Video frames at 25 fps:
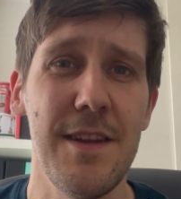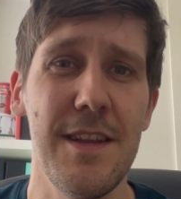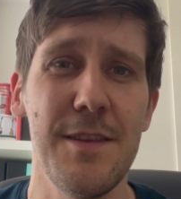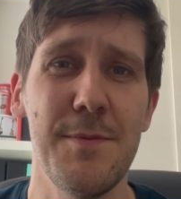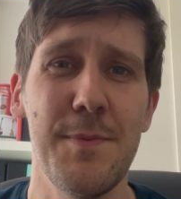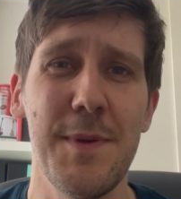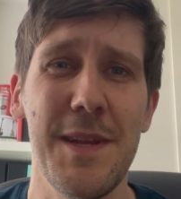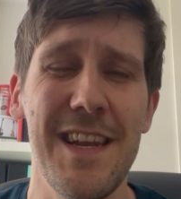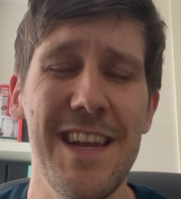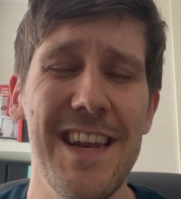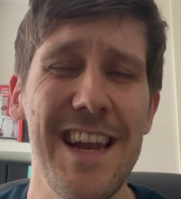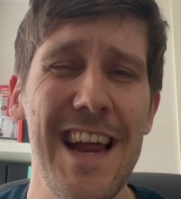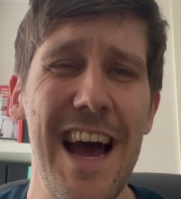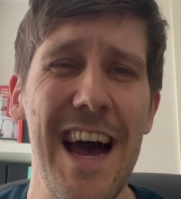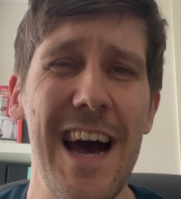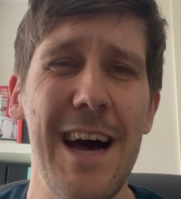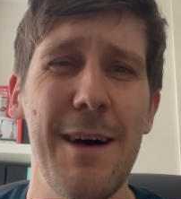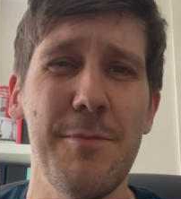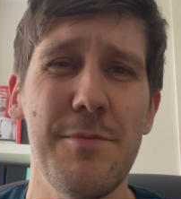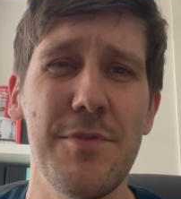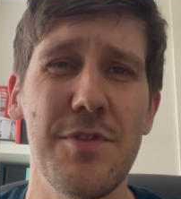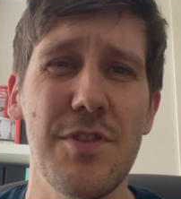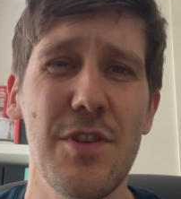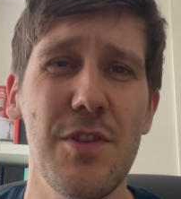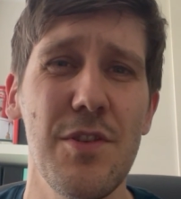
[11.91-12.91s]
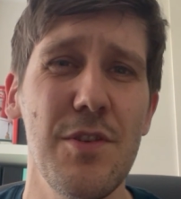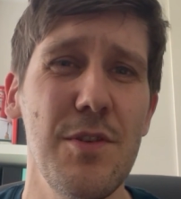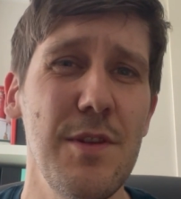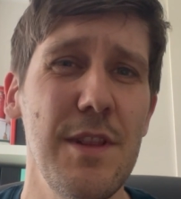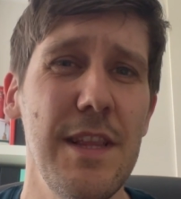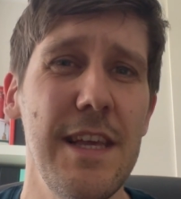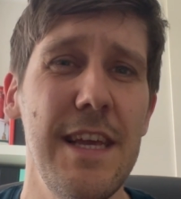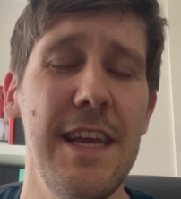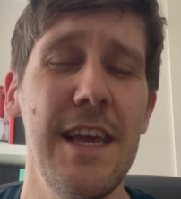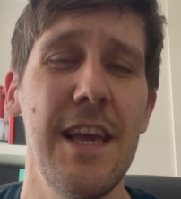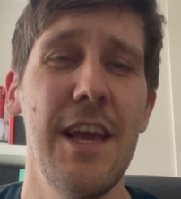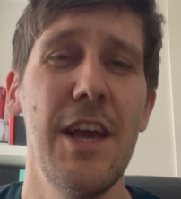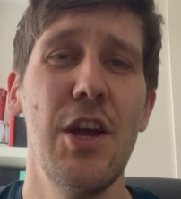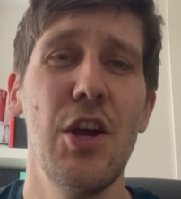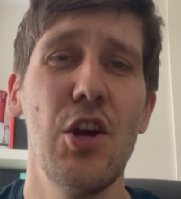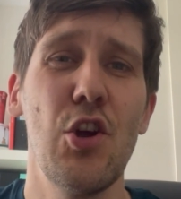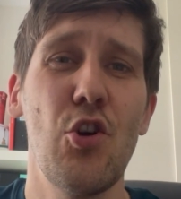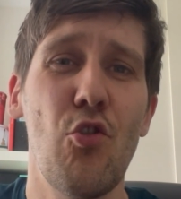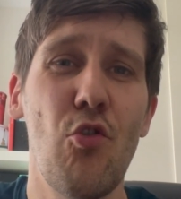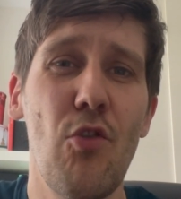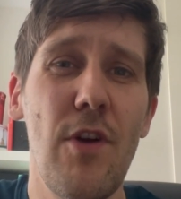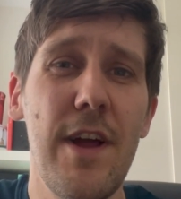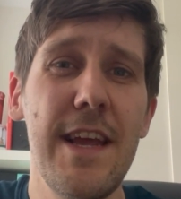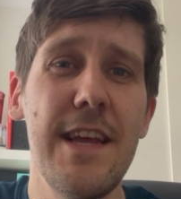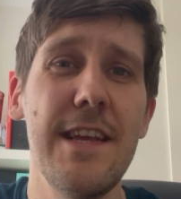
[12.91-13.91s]
It's been an absolutely
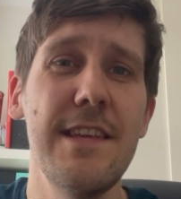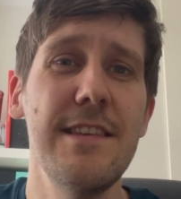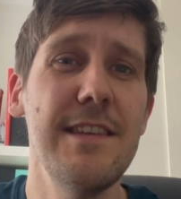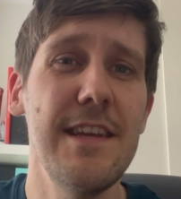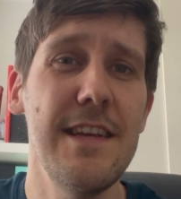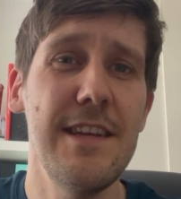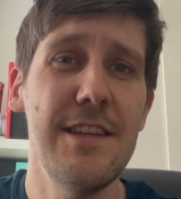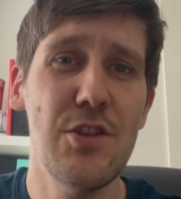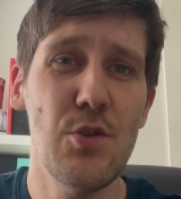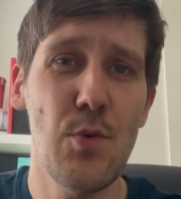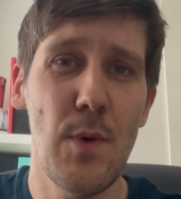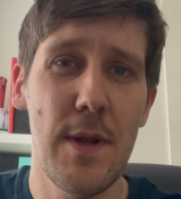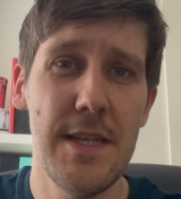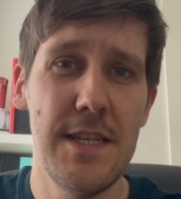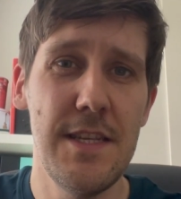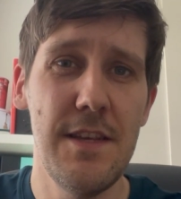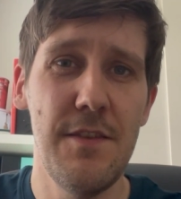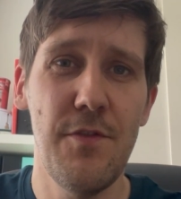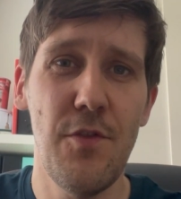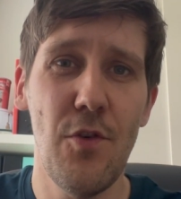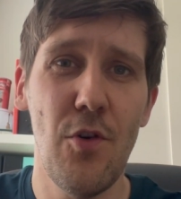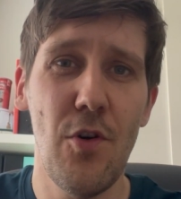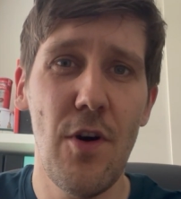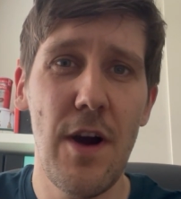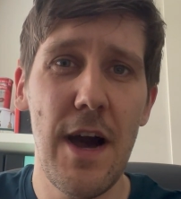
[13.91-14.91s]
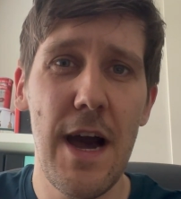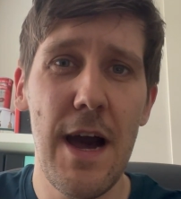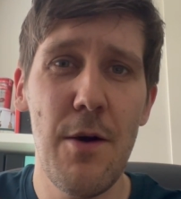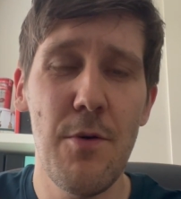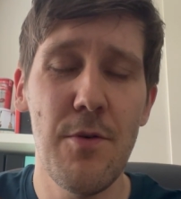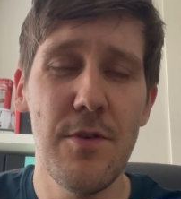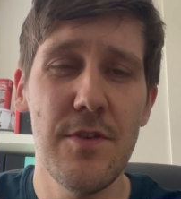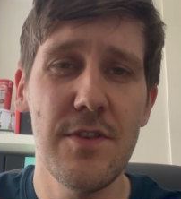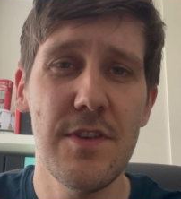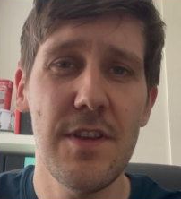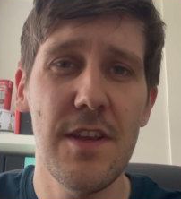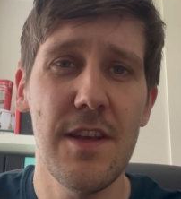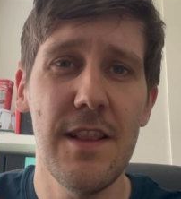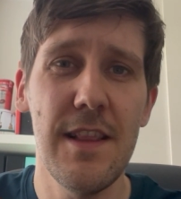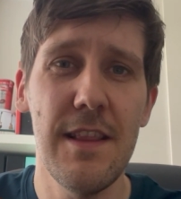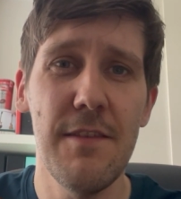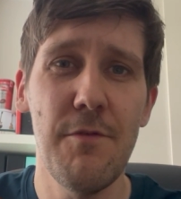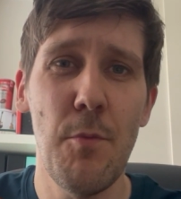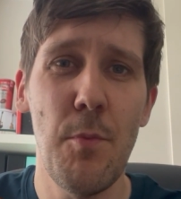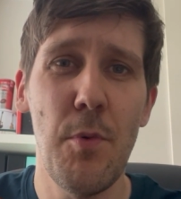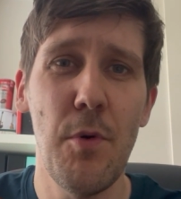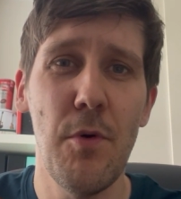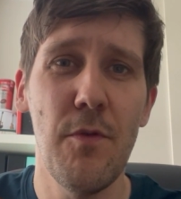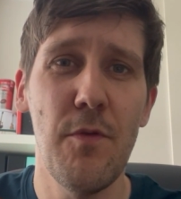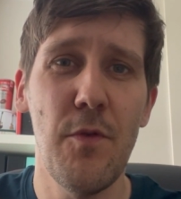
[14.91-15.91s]
crazy 24 hours at
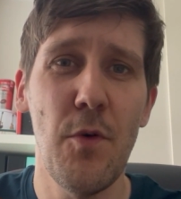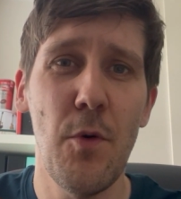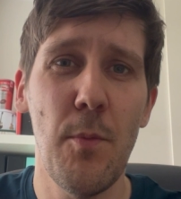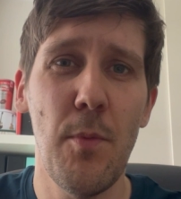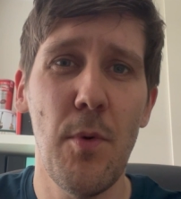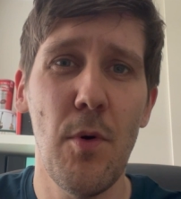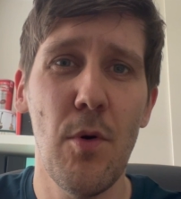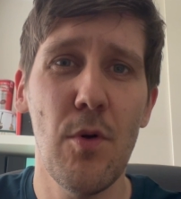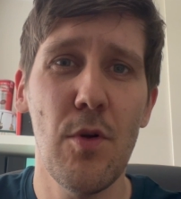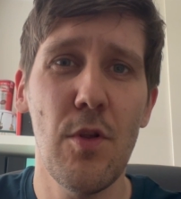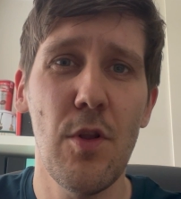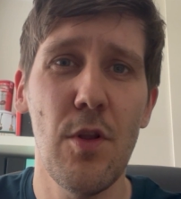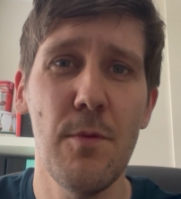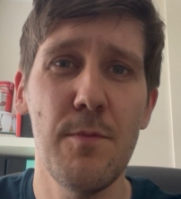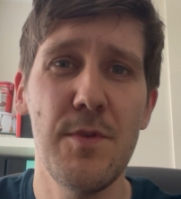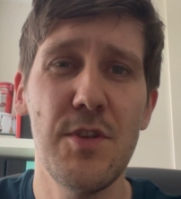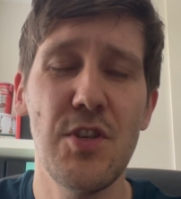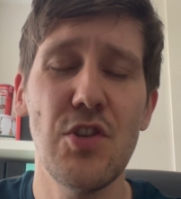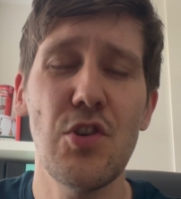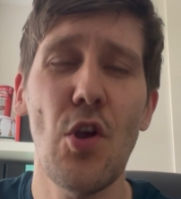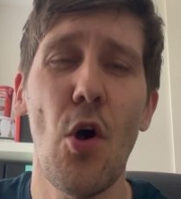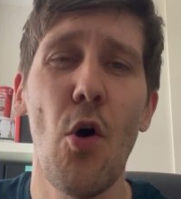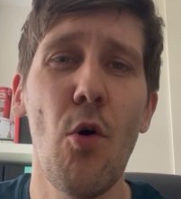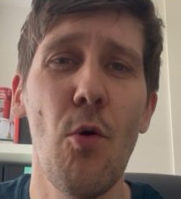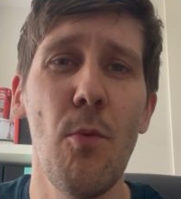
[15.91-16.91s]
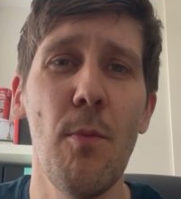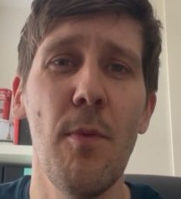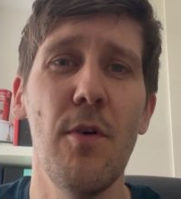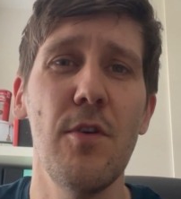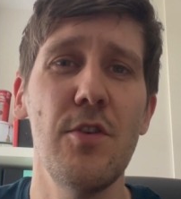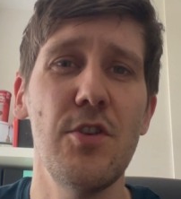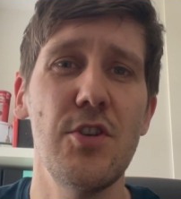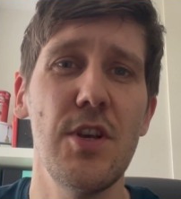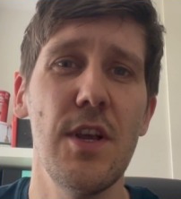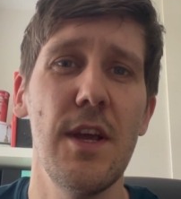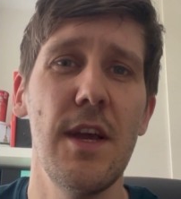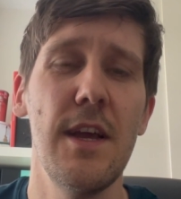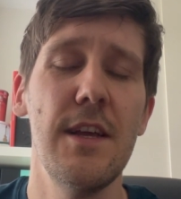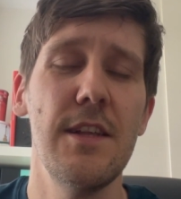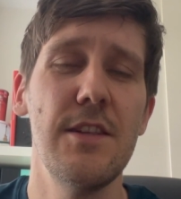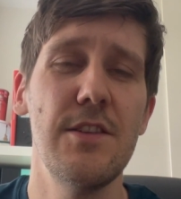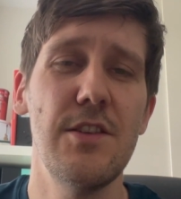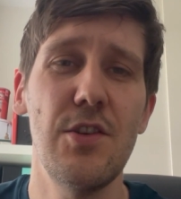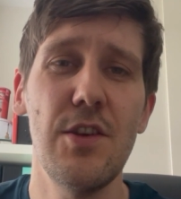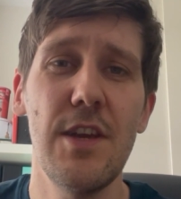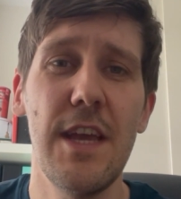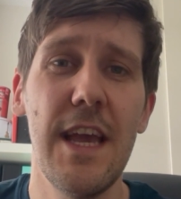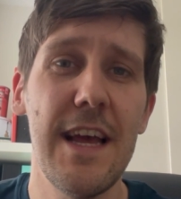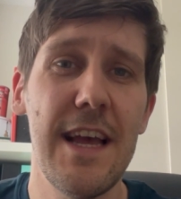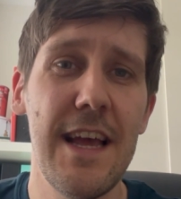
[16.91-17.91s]
Liverpool Football Club. So much
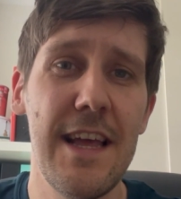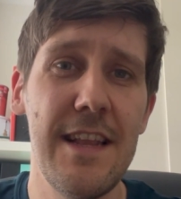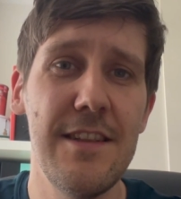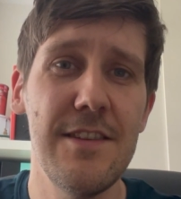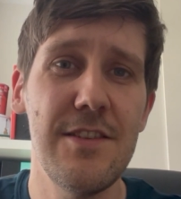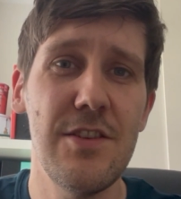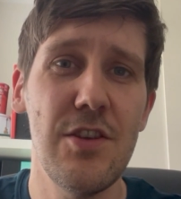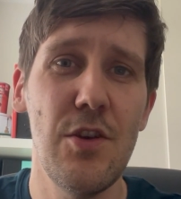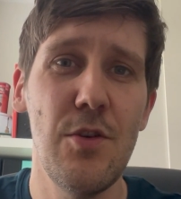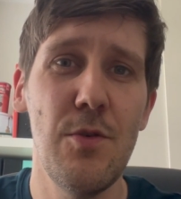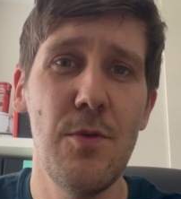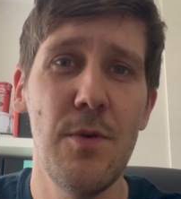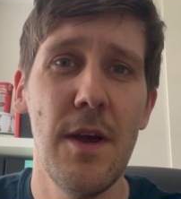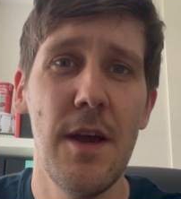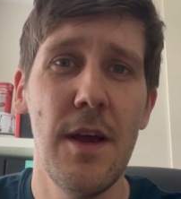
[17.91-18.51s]
to get into